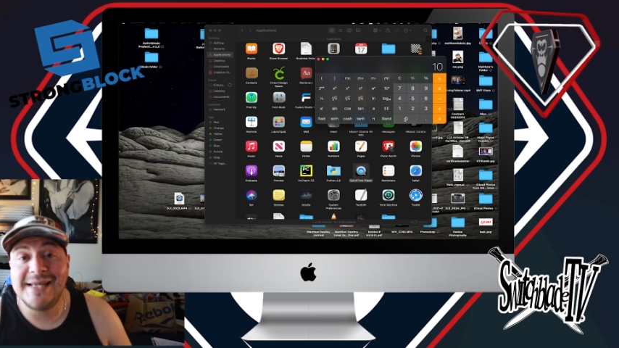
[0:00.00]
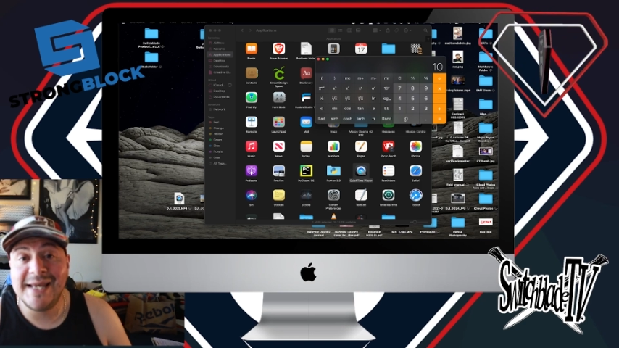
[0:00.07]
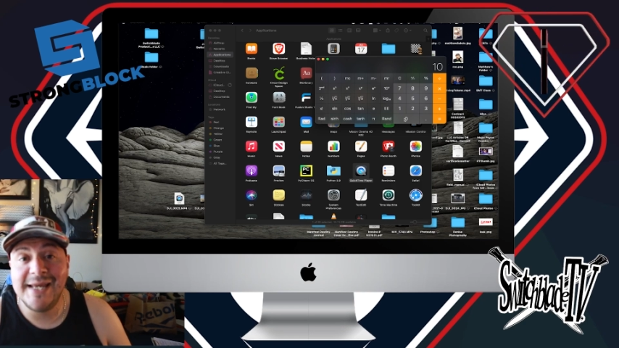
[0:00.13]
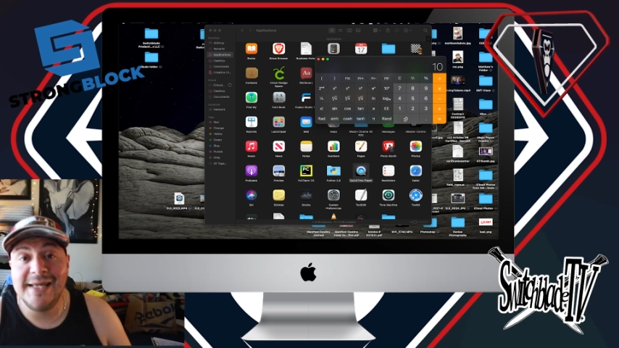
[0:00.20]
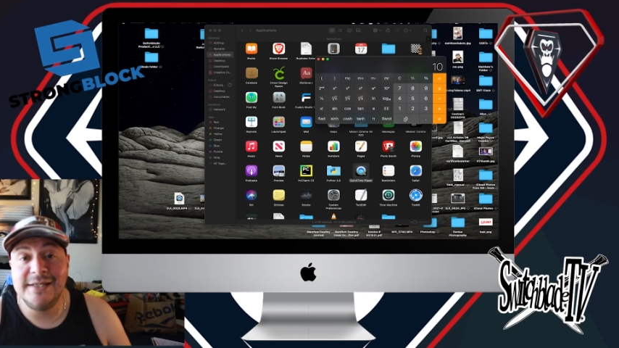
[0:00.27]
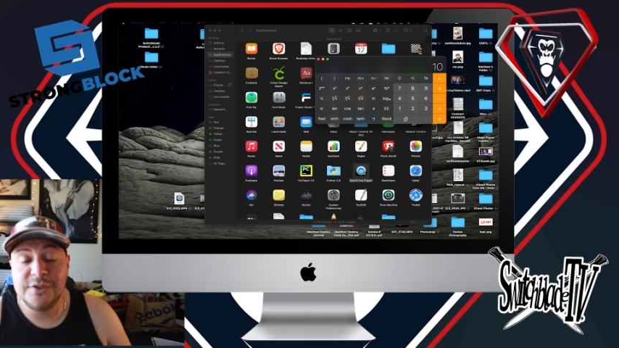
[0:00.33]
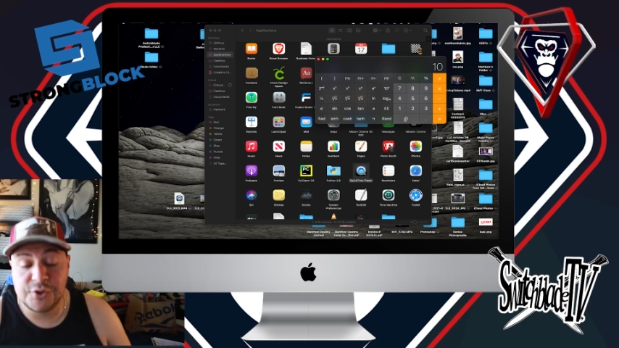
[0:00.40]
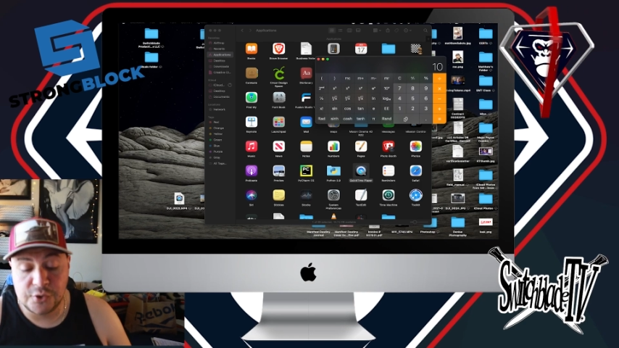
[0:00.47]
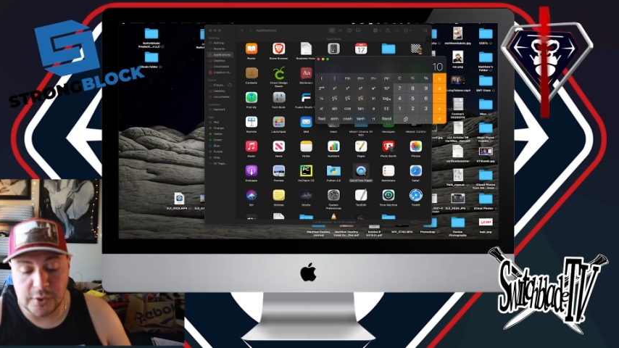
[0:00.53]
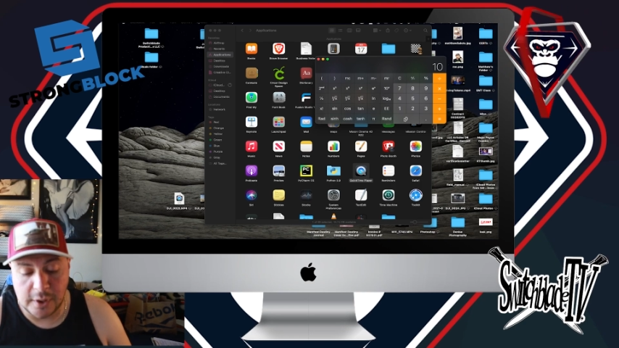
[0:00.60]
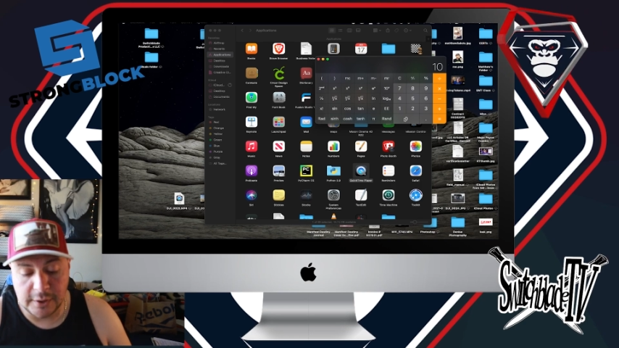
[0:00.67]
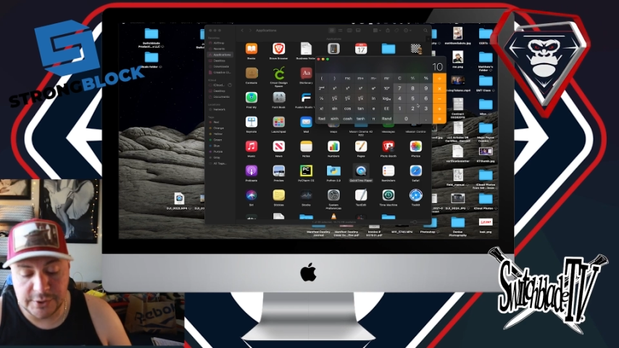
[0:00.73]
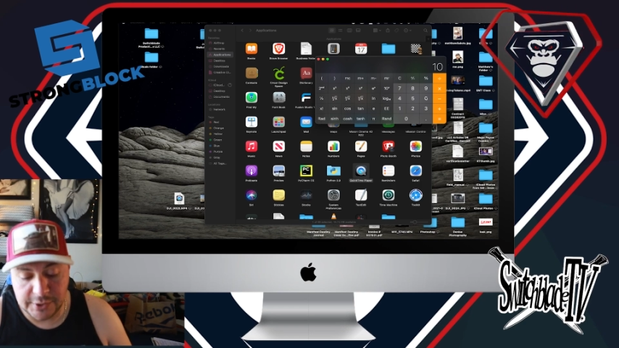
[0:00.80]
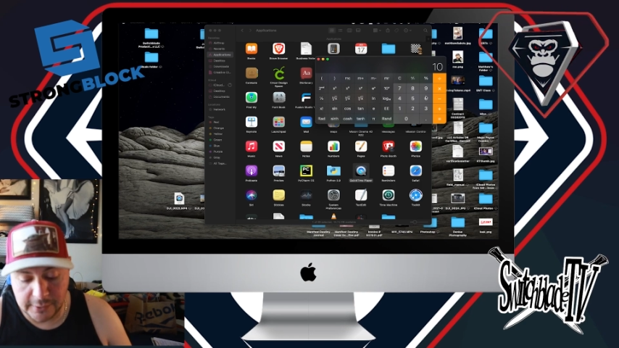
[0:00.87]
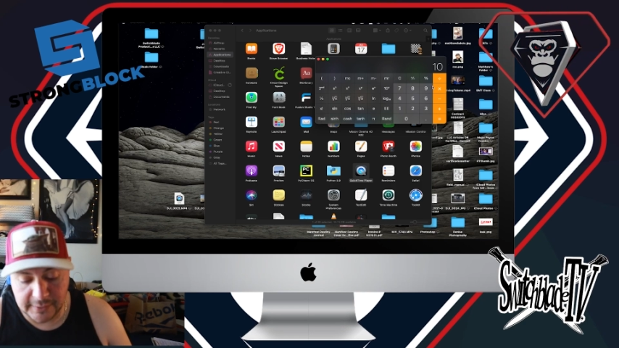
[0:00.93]
10
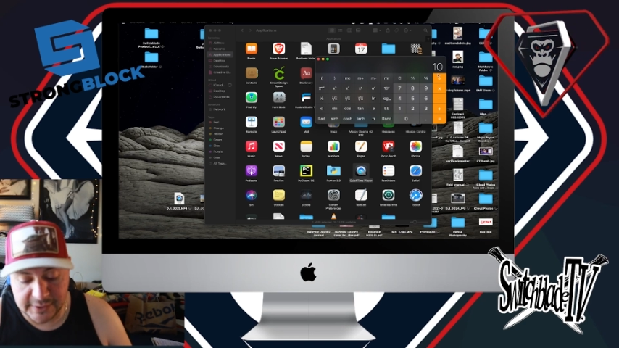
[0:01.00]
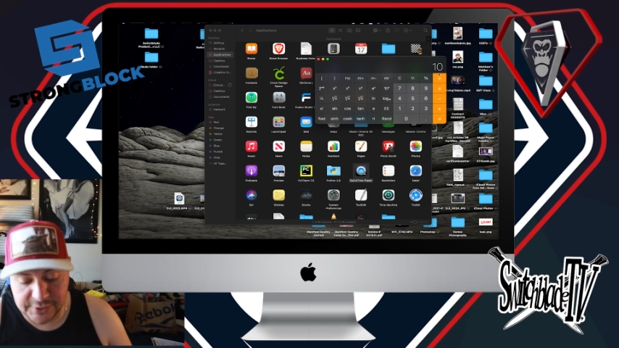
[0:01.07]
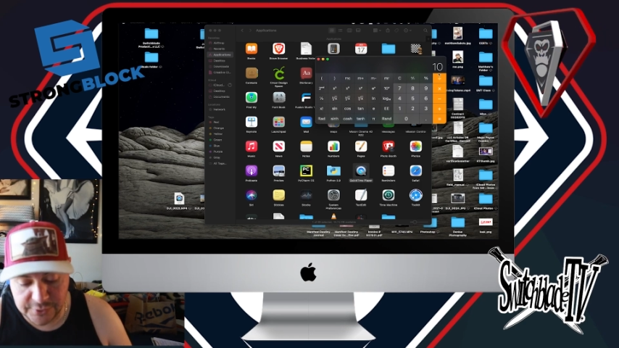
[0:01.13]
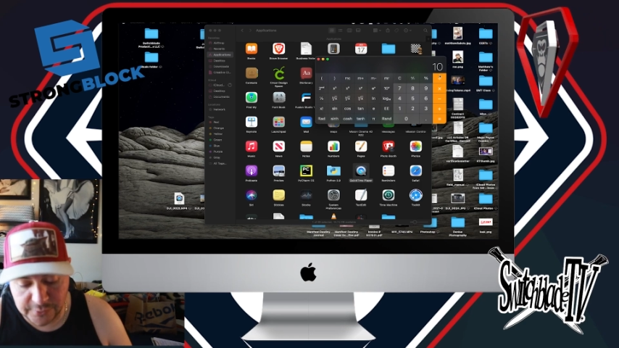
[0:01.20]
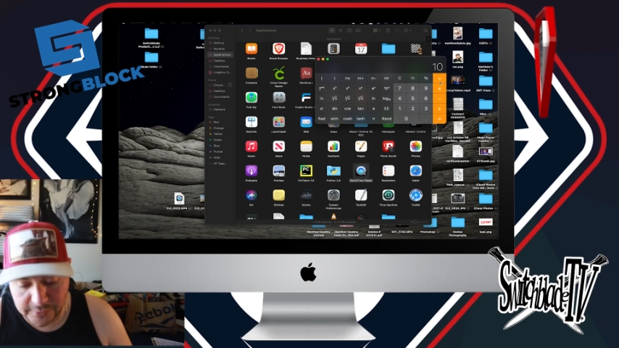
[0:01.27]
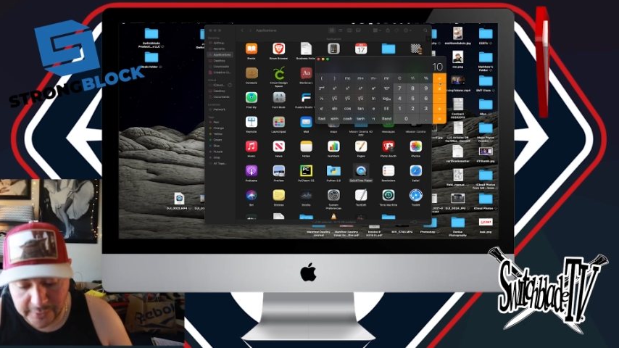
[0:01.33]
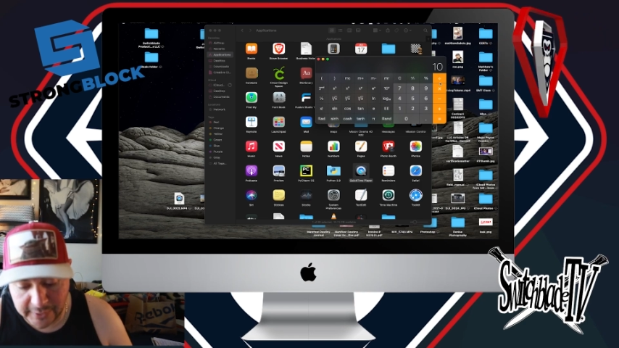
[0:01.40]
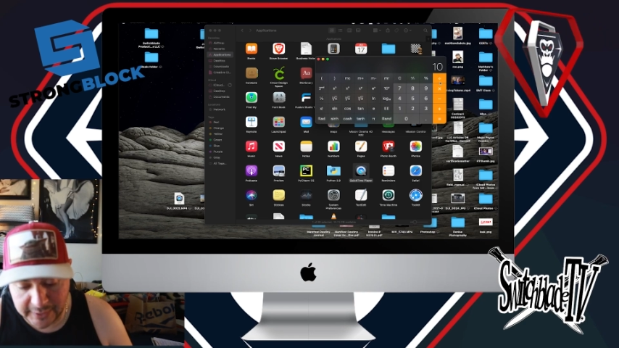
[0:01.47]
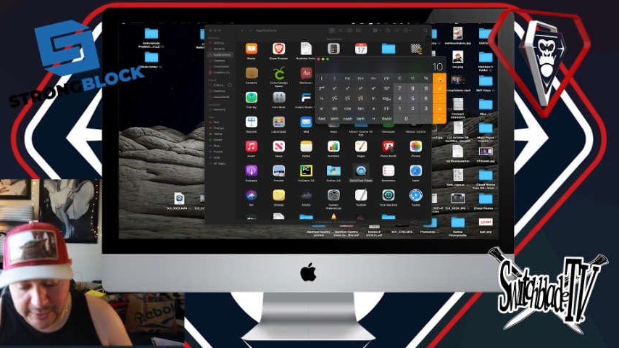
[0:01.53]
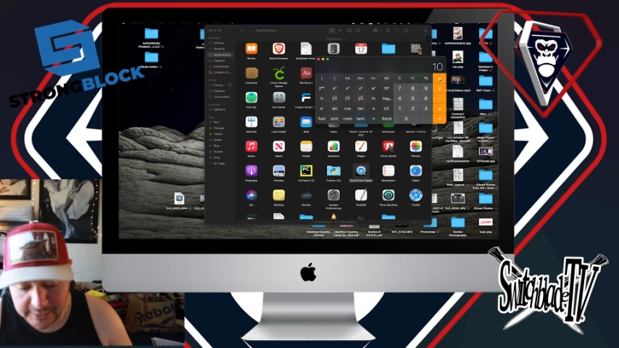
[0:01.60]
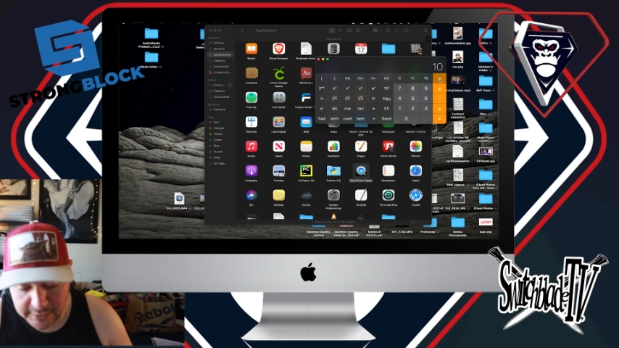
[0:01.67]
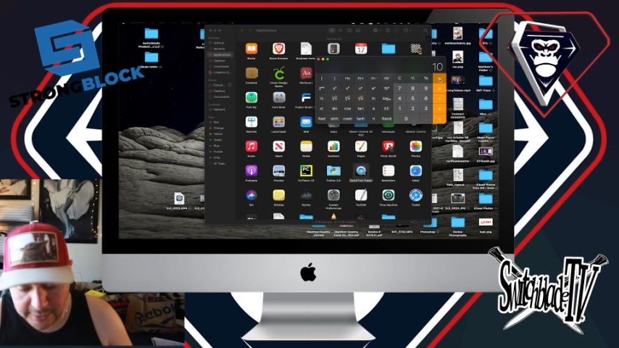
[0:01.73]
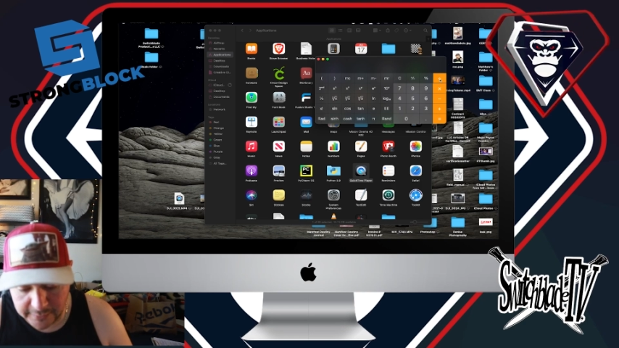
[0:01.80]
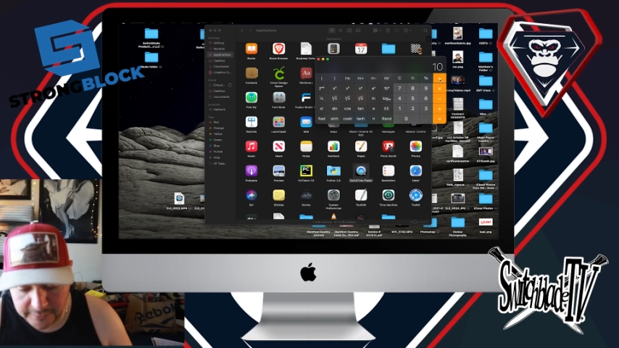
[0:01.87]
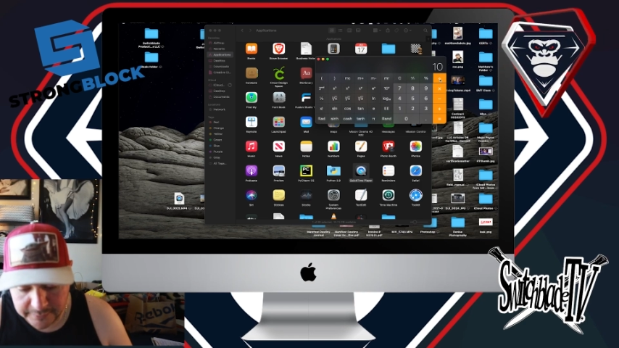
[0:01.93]
strong tokens to create a
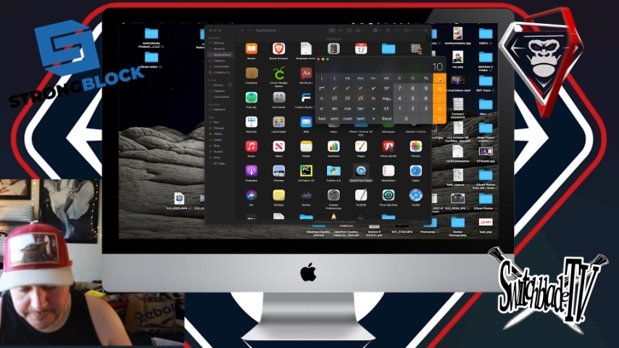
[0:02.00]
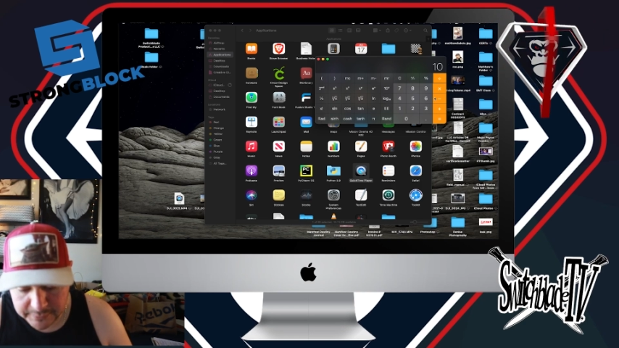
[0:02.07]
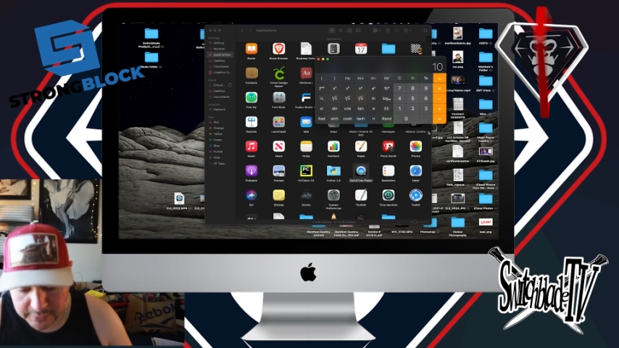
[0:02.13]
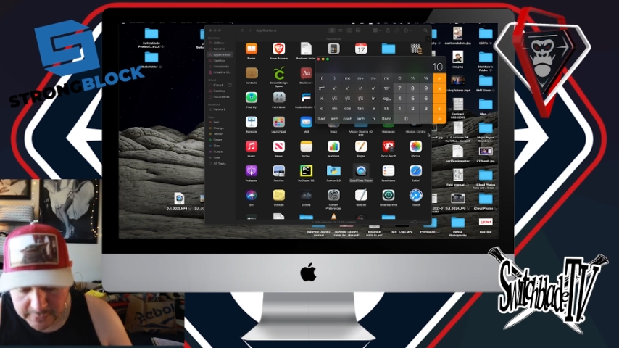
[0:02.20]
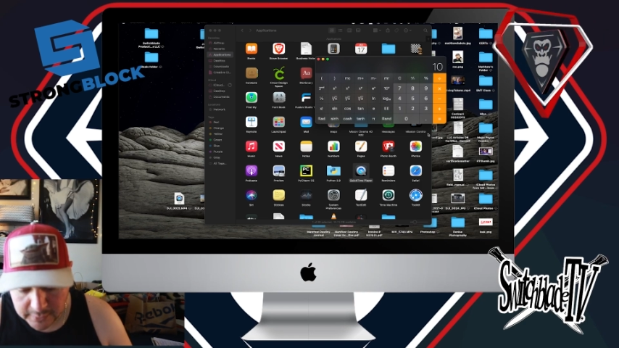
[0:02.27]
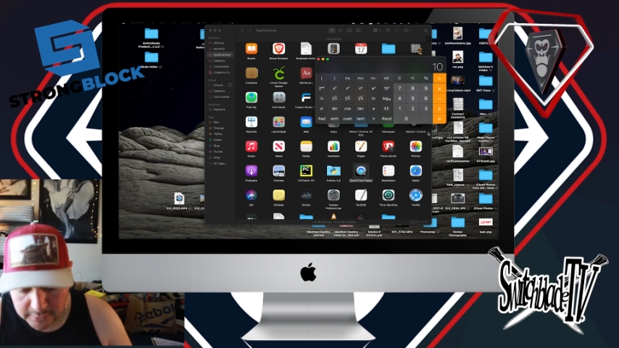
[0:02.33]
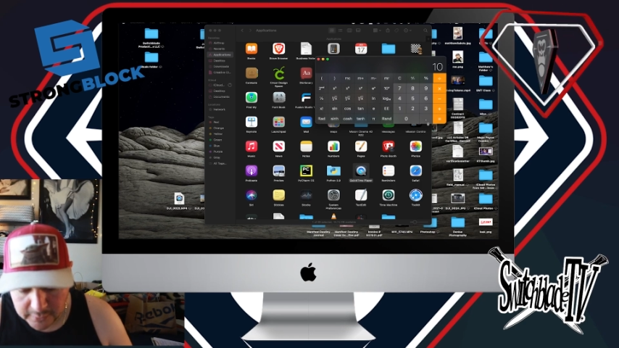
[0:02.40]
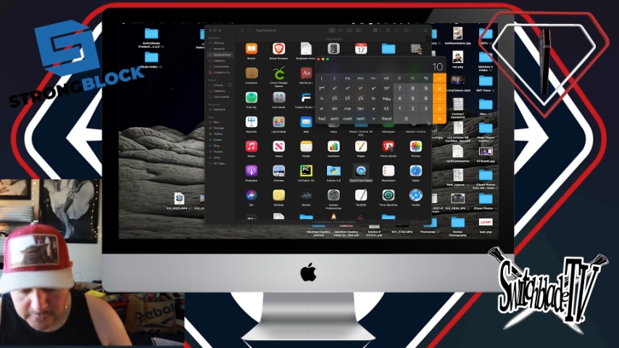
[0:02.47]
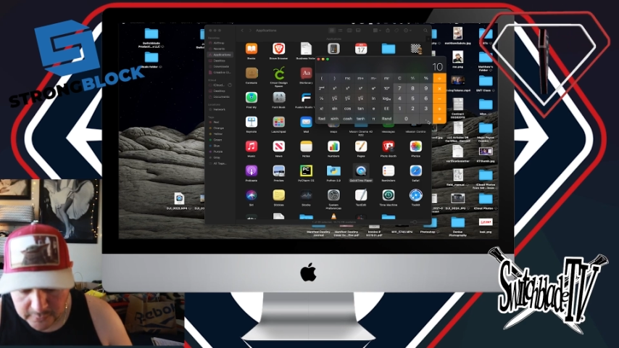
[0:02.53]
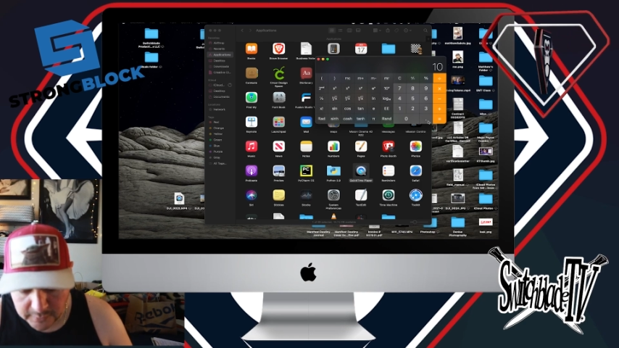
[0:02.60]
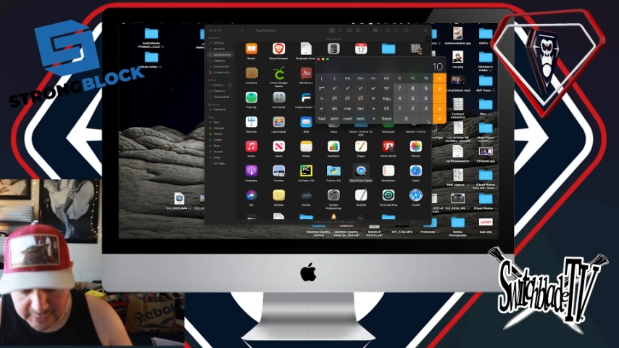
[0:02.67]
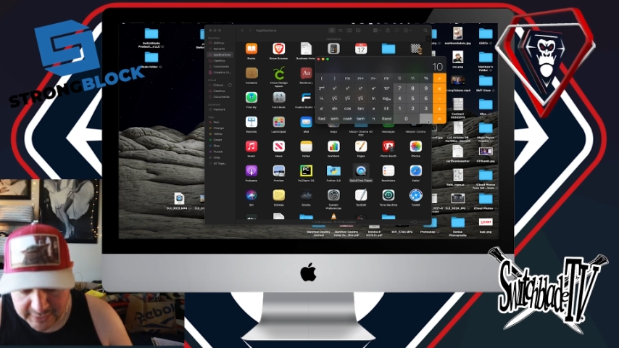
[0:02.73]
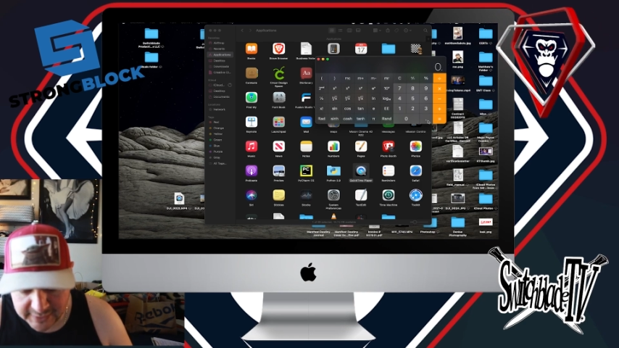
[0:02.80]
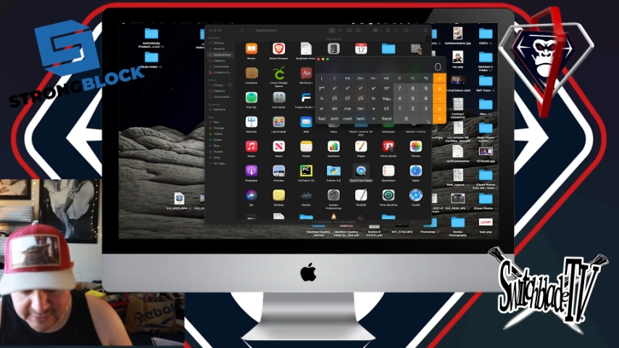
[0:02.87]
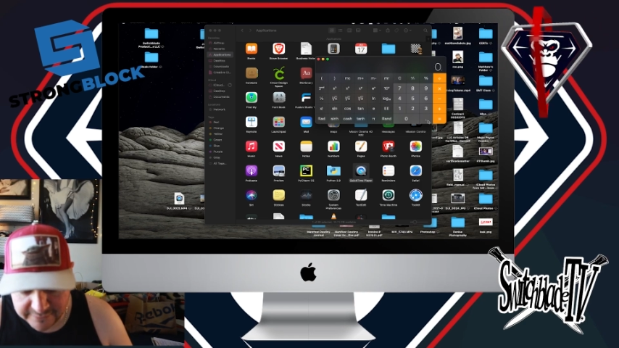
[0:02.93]
node.
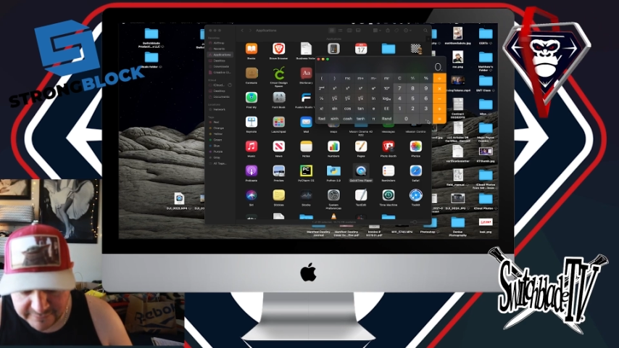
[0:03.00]
We're going to